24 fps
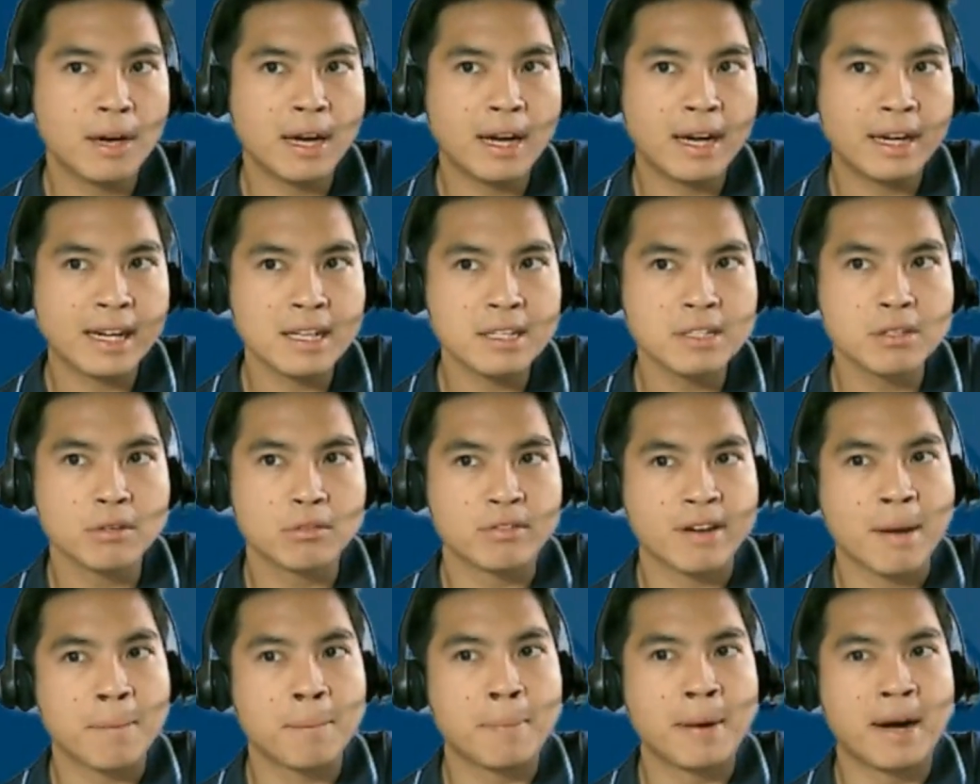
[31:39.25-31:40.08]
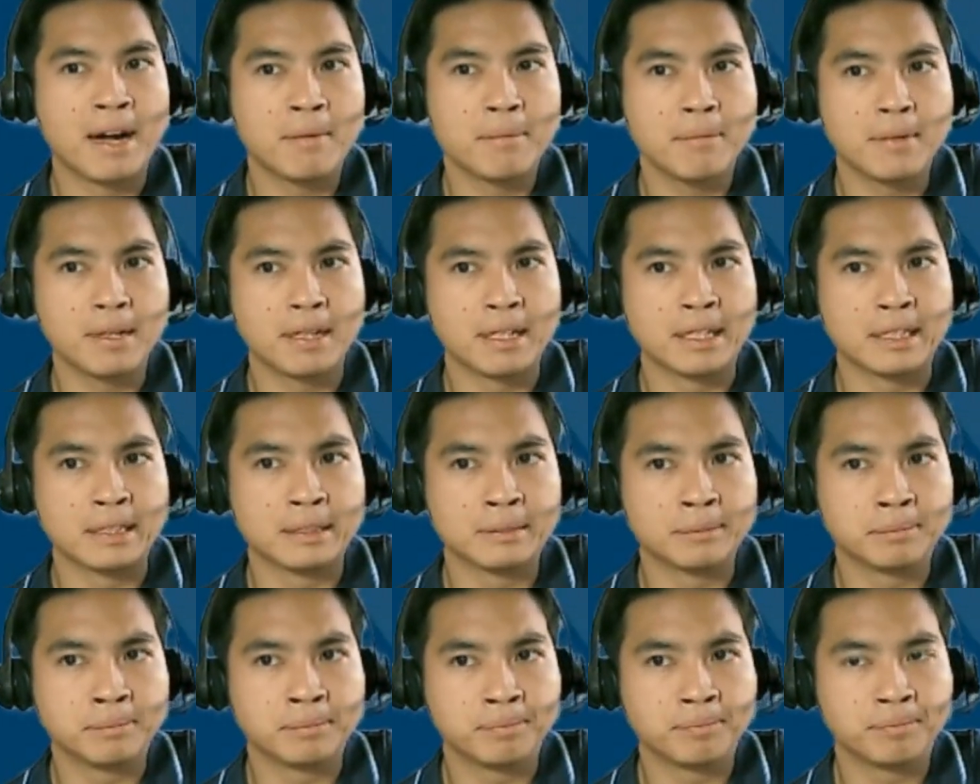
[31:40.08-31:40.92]
I guess to wrap up,
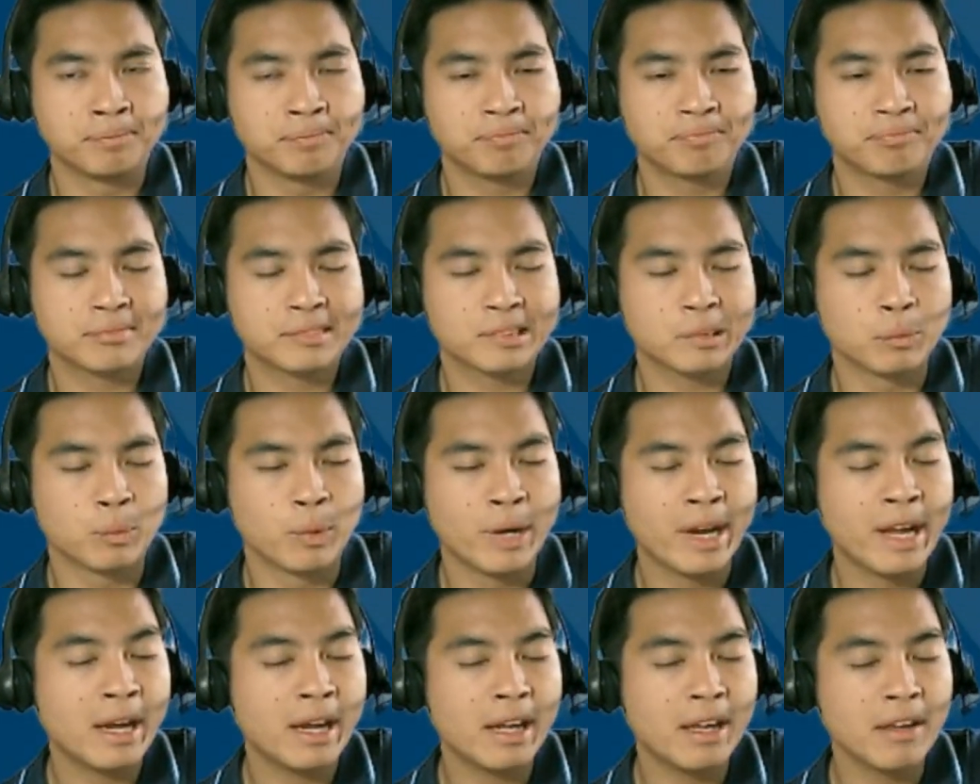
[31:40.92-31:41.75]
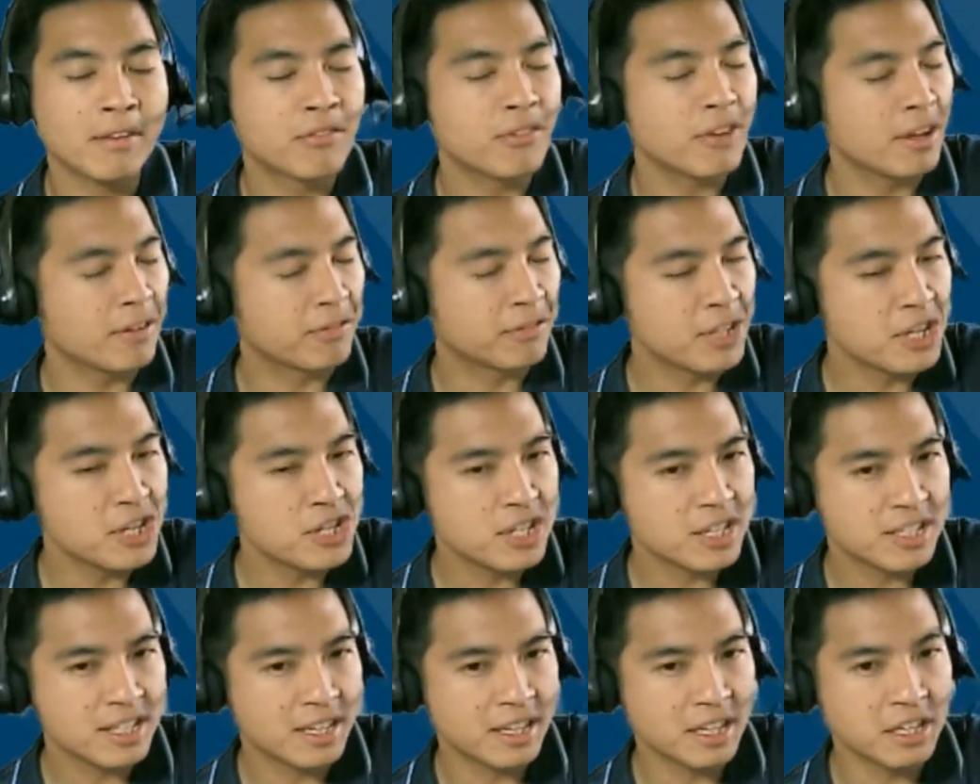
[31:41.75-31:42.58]
where if
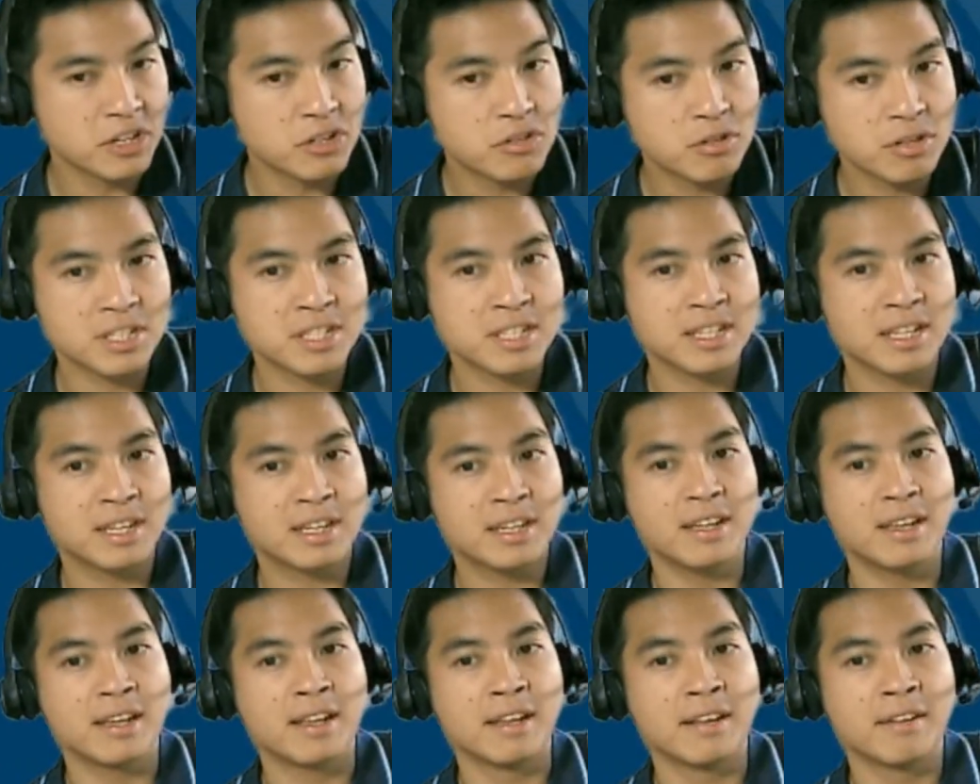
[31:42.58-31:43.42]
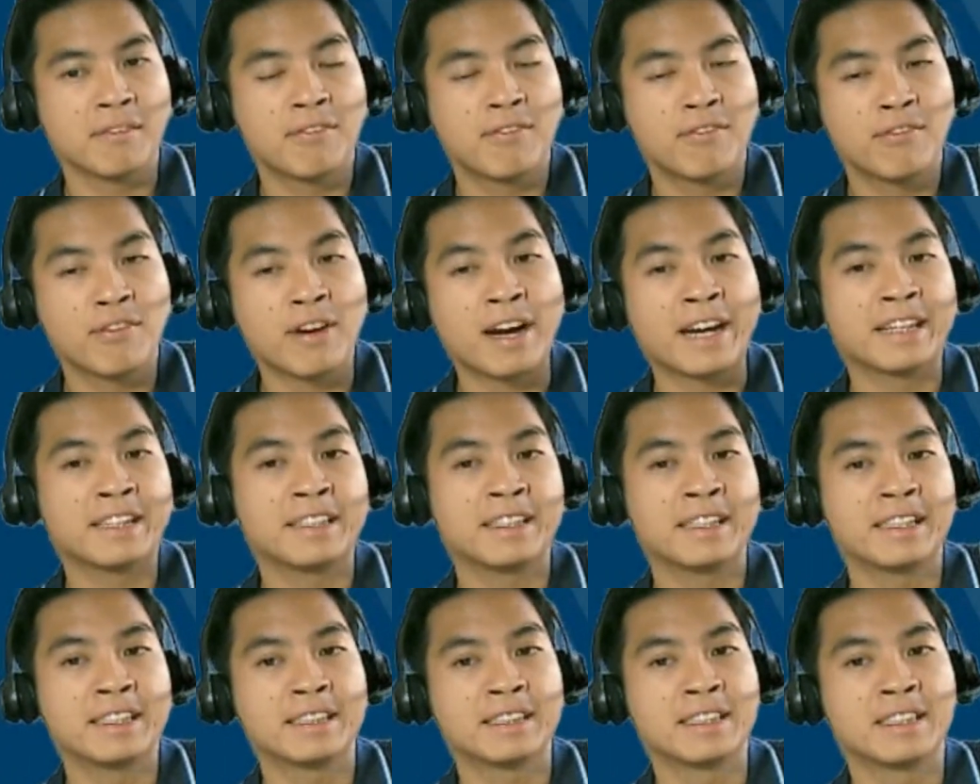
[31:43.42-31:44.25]
teachers are interested in
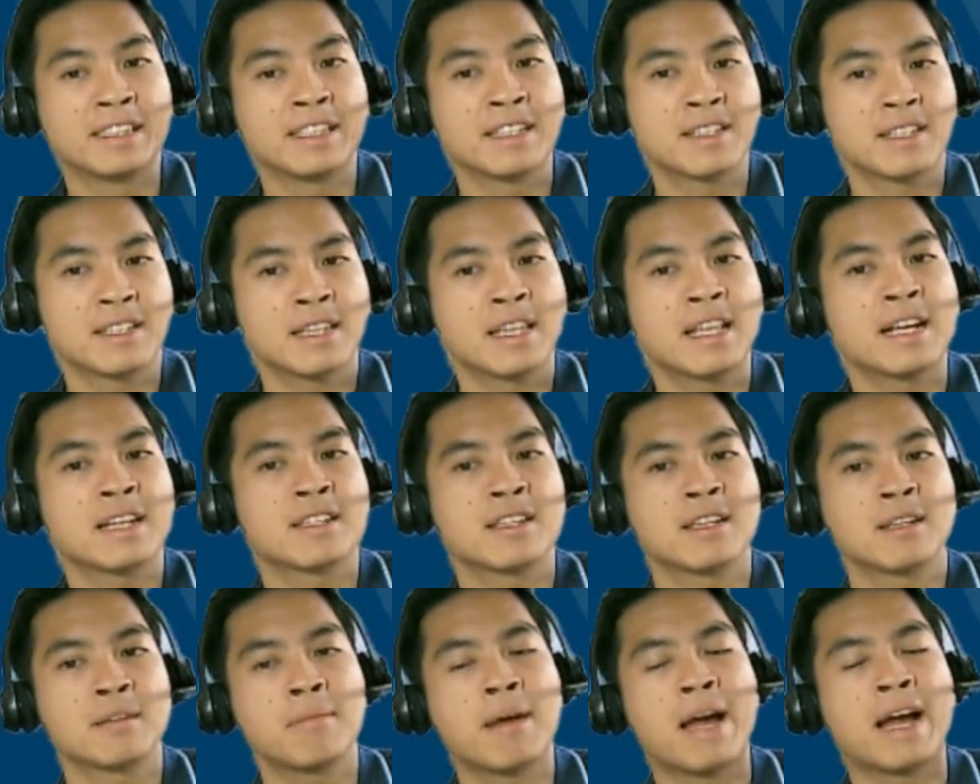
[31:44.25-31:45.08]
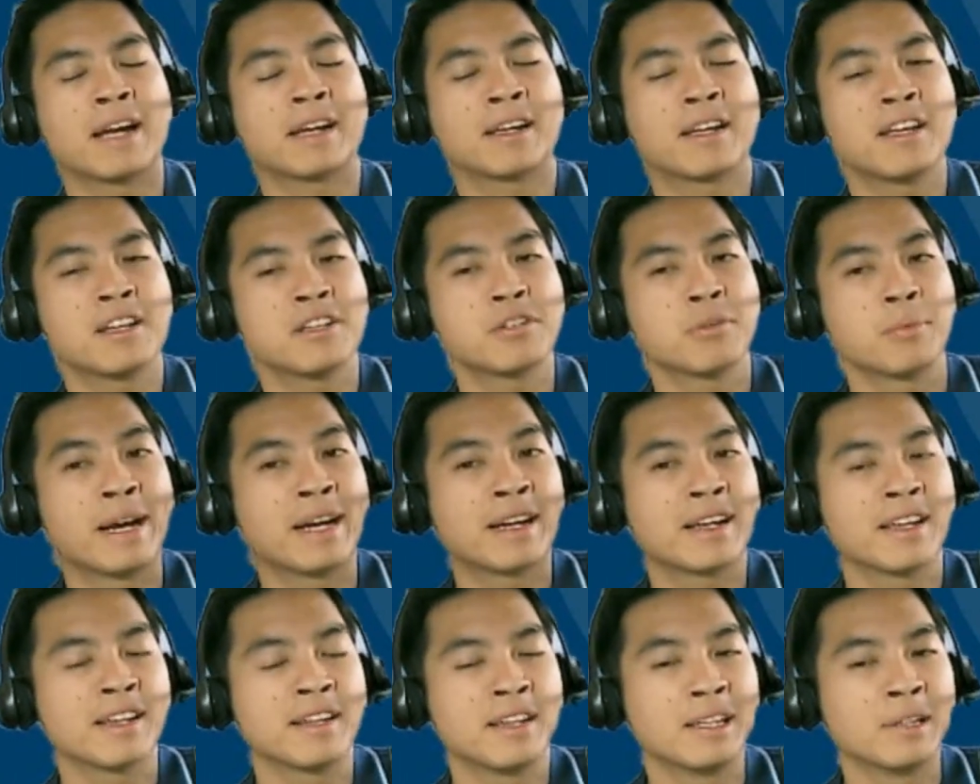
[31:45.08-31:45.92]
finding this lesson package, where
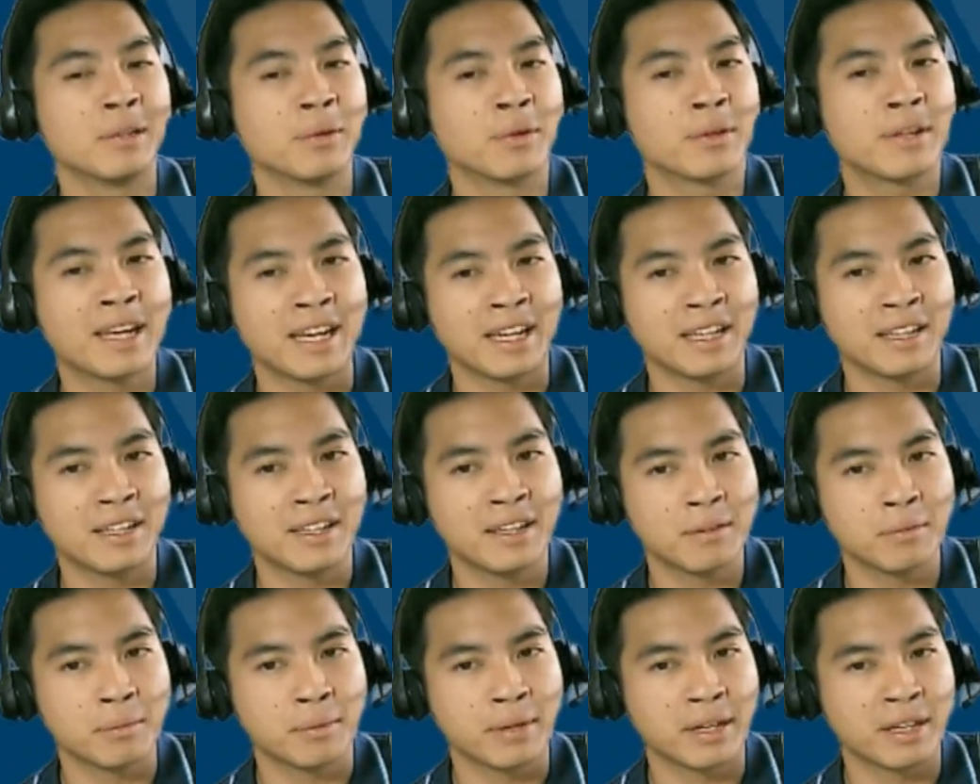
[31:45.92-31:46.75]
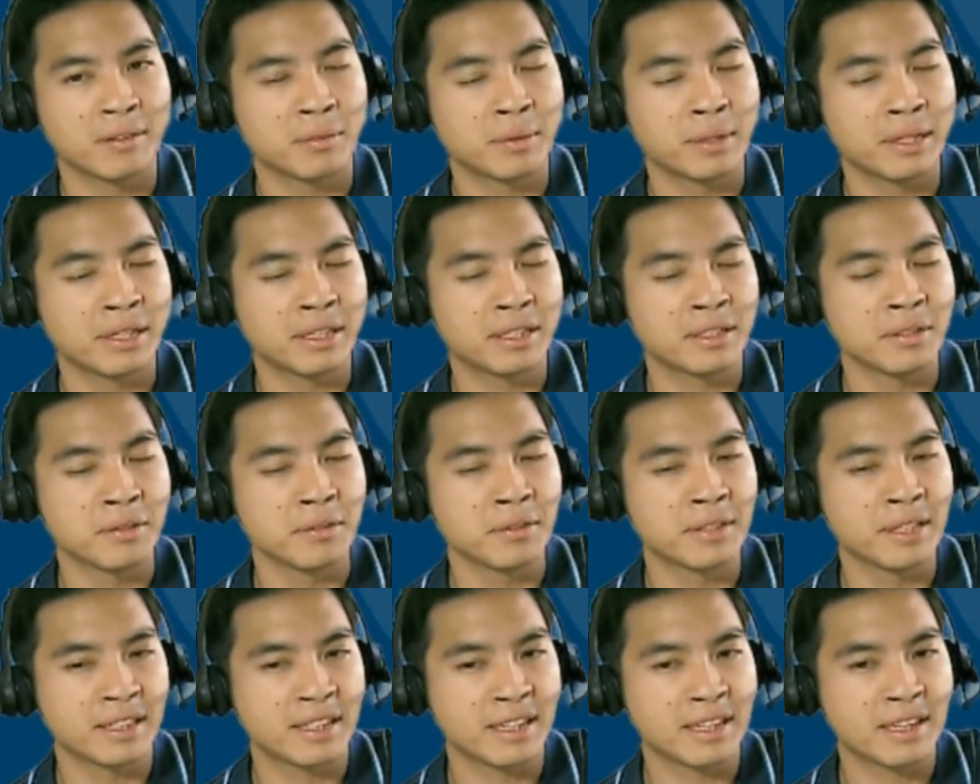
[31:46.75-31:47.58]
can they locate it? Where do you
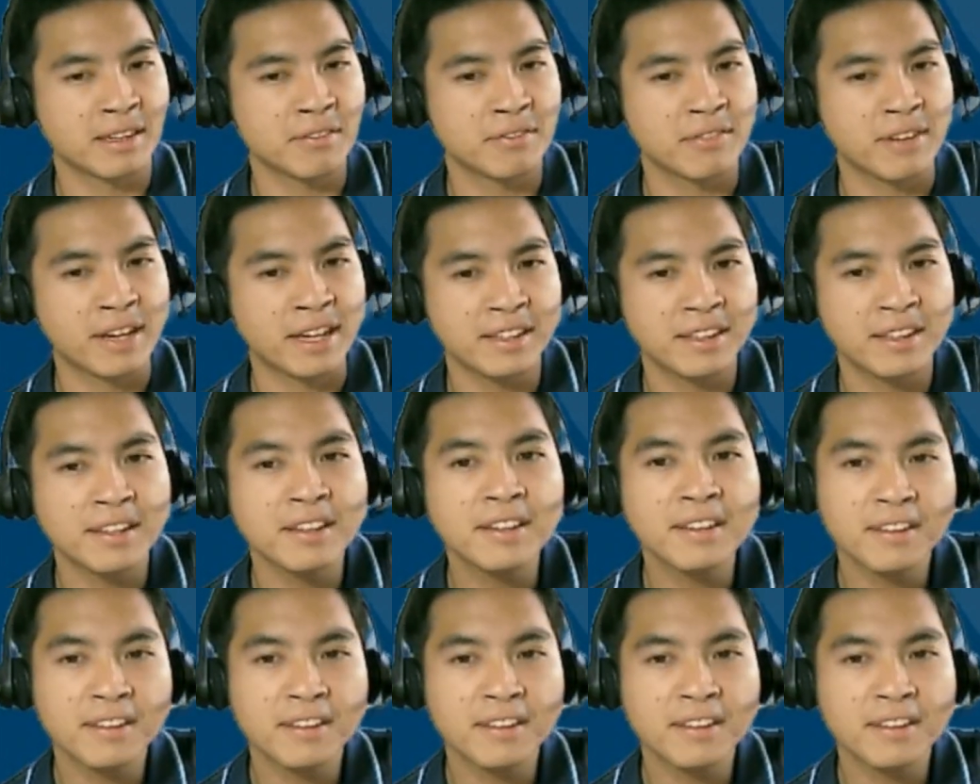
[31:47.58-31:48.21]
think they can find it?